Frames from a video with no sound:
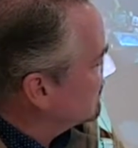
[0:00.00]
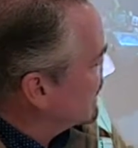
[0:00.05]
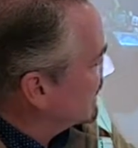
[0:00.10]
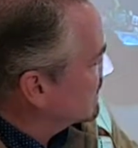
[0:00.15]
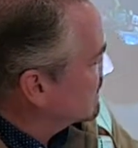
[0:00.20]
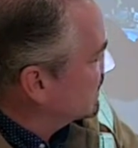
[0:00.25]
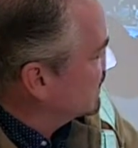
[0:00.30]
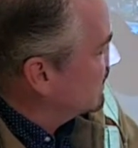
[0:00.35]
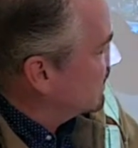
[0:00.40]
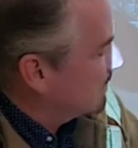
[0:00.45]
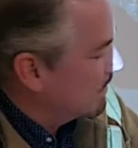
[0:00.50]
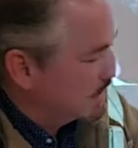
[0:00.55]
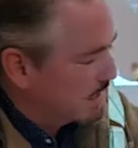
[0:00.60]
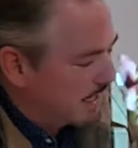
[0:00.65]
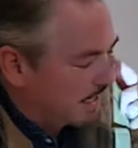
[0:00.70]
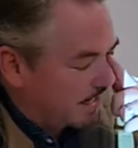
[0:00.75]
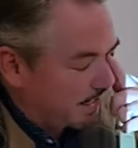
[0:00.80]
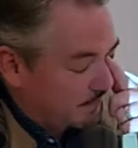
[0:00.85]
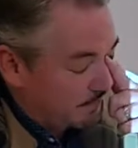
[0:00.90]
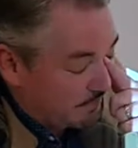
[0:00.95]
Mexico, and
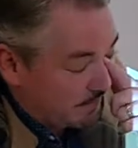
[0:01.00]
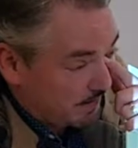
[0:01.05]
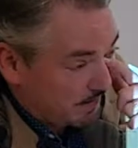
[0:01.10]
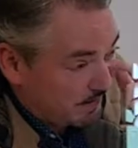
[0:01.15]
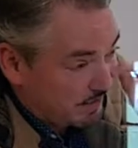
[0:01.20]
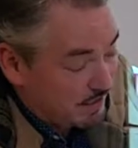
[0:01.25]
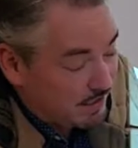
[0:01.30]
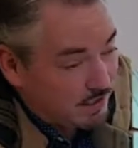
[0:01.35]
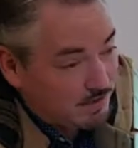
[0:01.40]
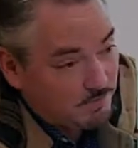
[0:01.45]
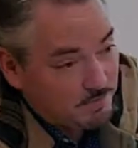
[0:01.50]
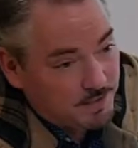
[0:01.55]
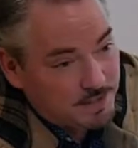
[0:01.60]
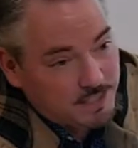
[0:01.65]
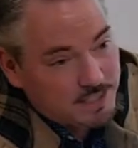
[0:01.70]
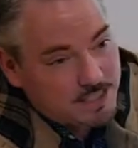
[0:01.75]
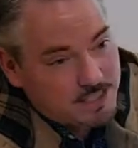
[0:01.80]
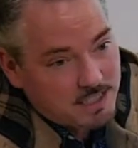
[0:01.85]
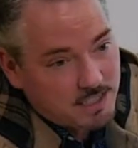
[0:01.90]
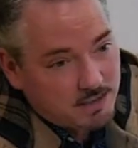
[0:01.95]
I, I fell in love with
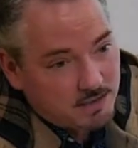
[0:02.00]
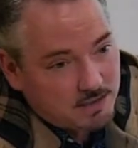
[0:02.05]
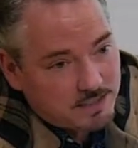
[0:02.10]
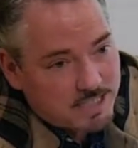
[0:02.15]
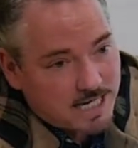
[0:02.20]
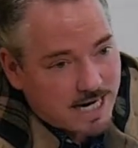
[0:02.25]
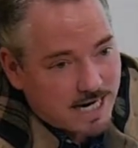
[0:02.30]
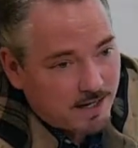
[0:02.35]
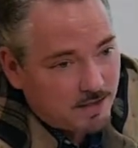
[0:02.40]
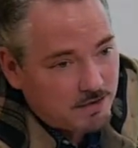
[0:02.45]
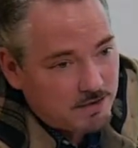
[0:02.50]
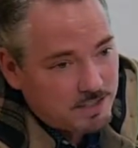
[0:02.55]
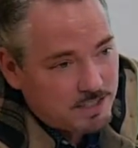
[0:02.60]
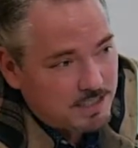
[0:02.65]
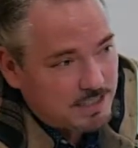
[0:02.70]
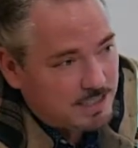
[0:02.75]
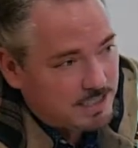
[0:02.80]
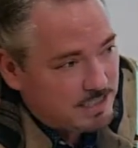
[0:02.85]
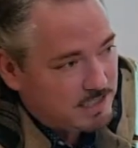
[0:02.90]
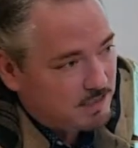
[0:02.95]
these little towns
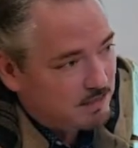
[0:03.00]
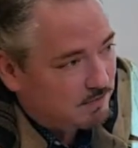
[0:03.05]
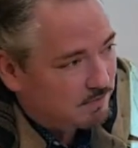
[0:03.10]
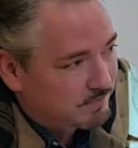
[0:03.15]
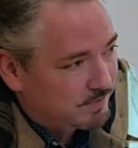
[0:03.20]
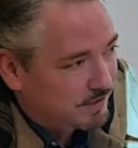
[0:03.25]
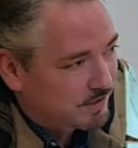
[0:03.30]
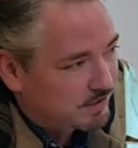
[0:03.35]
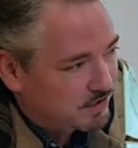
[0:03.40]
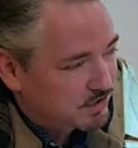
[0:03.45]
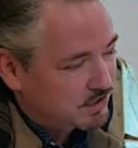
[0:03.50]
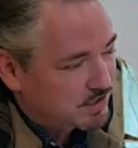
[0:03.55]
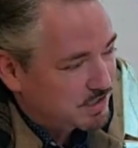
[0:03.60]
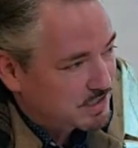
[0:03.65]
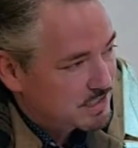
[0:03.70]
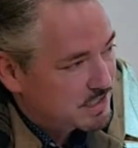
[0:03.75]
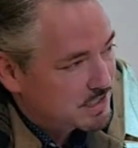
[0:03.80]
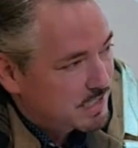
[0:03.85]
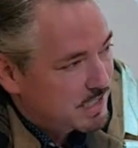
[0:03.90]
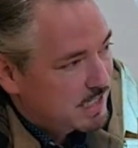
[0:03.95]
and these little
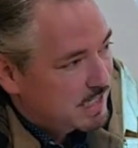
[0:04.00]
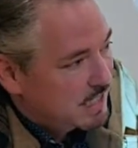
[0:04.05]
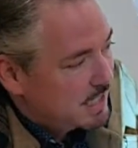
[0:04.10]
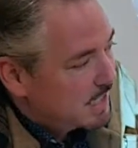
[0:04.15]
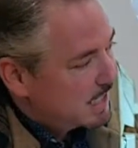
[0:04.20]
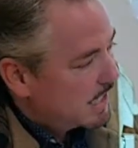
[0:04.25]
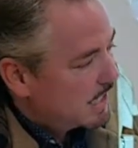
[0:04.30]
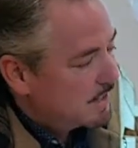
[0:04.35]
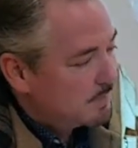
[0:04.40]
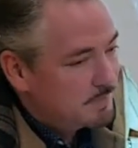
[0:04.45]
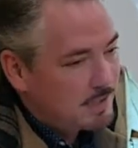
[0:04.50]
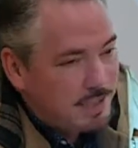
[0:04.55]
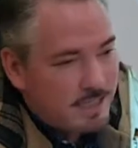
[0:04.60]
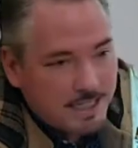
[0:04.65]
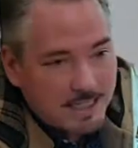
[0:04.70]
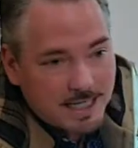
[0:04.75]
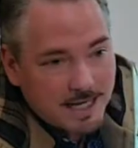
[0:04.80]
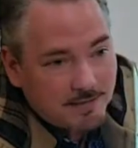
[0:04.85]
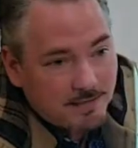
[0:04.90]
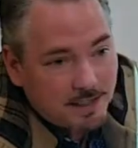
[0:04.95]
villages. Um, they
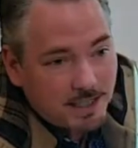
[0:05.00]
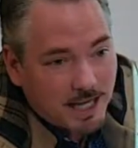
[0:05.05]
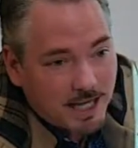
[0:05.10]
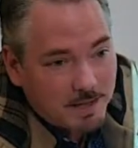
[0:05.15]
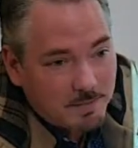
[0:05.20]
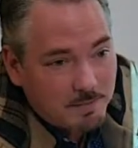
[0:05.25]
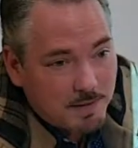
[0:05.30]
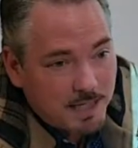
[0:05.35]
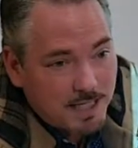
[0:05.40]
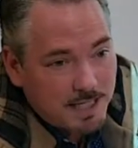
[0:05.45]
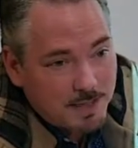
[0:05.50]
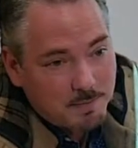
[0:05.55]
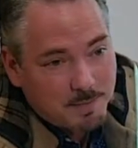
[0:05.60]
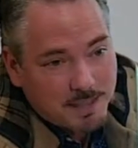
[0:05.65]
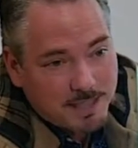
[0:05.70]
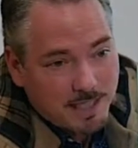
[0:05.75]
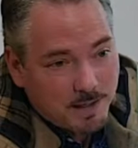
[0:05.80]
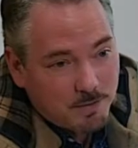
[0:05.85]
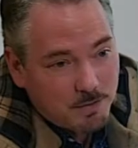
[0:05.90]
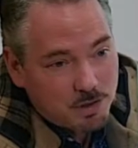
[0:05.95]
didn't have a lot of money,
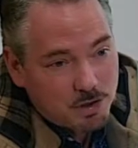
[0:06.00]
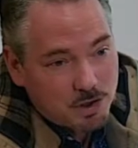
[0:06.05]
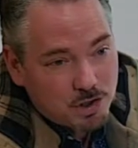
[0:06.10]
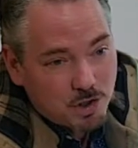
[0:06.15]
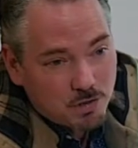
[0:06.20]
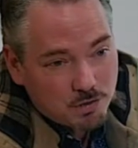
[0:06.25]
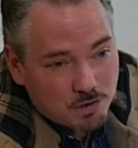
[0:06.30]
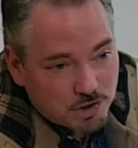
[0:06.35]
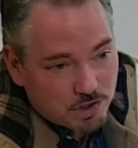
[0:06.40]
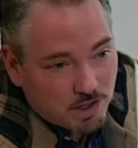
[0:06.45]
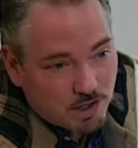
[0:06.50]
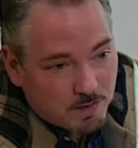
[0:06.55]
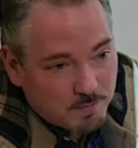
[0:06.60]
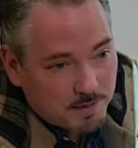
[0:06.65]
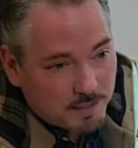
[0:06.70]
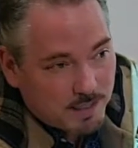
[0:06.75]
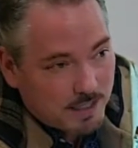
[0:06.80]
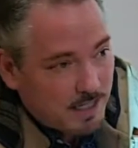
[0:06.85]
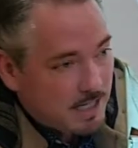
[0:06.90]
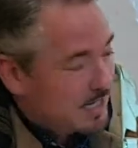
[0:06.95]
but they were so
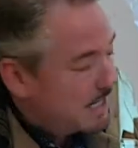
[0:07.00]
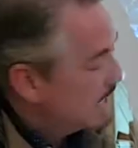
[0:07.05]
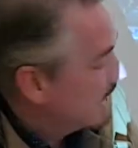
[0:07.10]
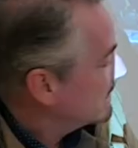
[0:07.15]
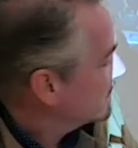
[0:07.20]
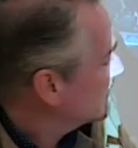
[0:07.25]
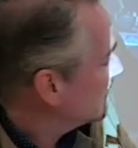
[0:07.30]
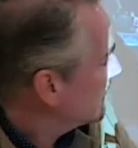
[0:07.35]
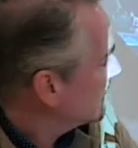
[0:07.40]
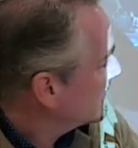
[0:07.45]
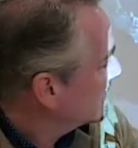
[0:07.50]
charming. And so I